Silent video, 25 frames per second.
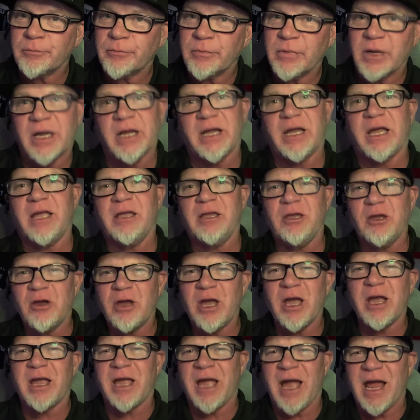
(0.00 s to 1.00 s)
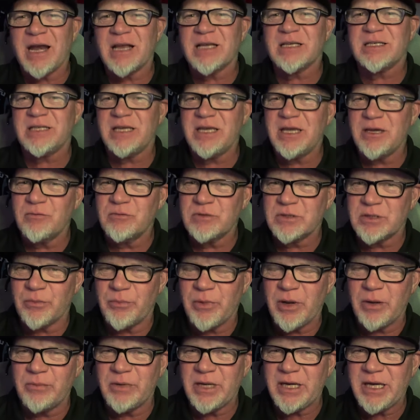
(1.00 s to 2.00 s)
And you could kind of see he was a
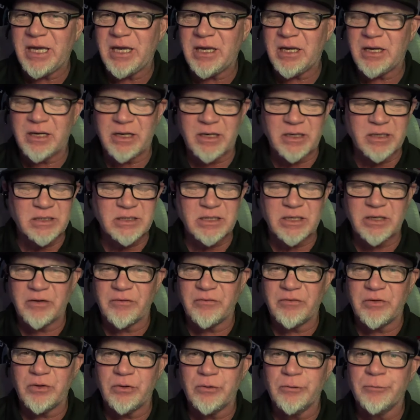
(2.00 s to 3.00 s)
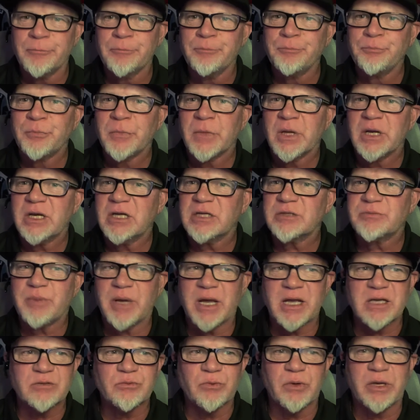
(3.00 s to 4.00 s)
bubbly kid in his interview. This
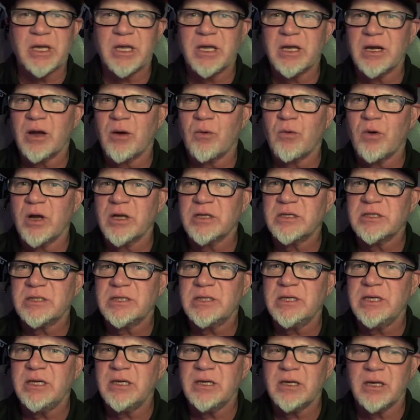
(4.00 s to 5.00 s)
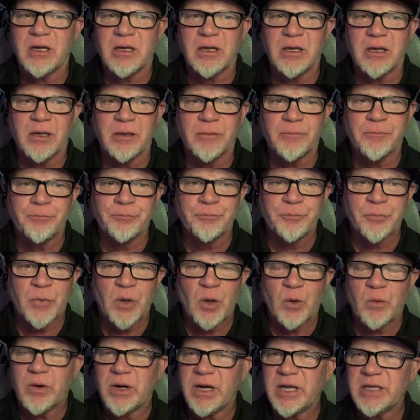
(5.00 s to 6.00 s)
past weekend, I watched the, uh,
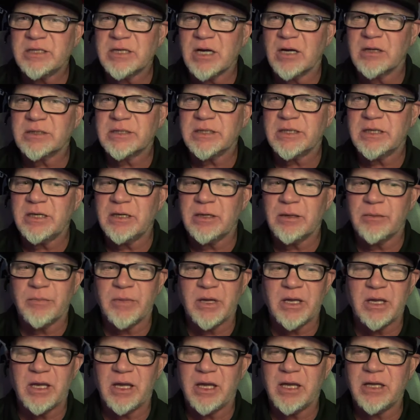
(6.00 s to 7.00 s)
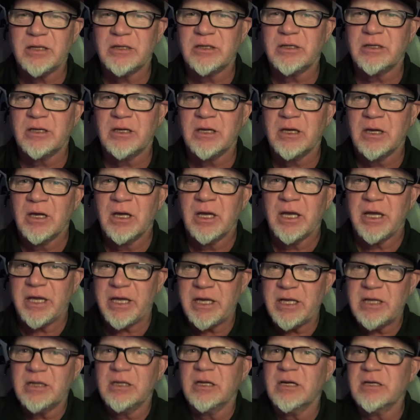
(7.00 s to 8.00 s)
when they talked to him, and
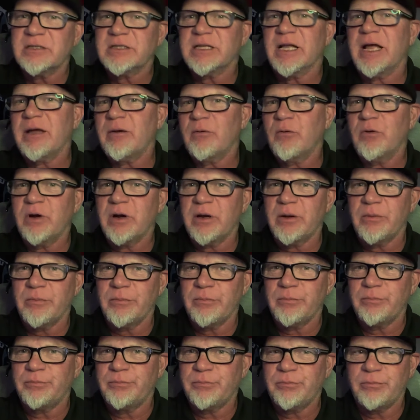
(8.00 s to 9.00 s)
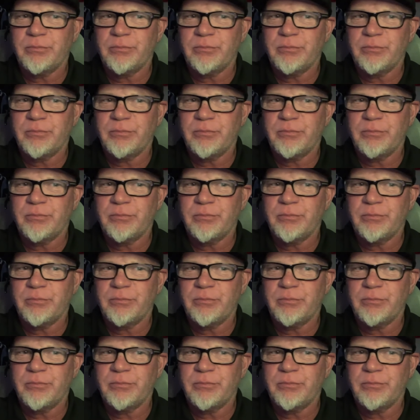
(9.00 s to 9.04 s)
he looks like one of them